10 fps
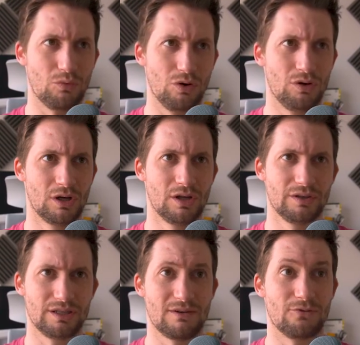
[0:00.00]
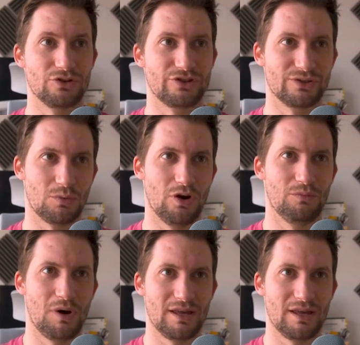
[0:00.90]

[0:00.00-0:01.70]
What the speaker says: what the differences were and where